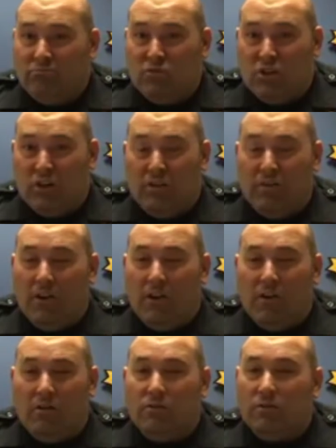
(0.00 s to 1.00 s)
share the
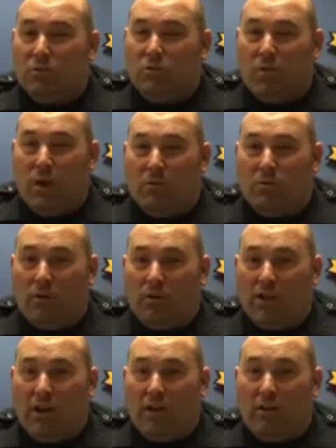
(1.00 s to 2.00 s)
video, subscribe to our
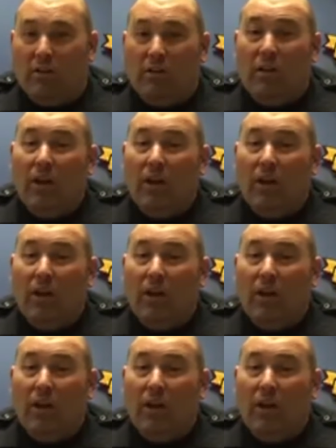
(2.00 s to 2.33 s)
channel,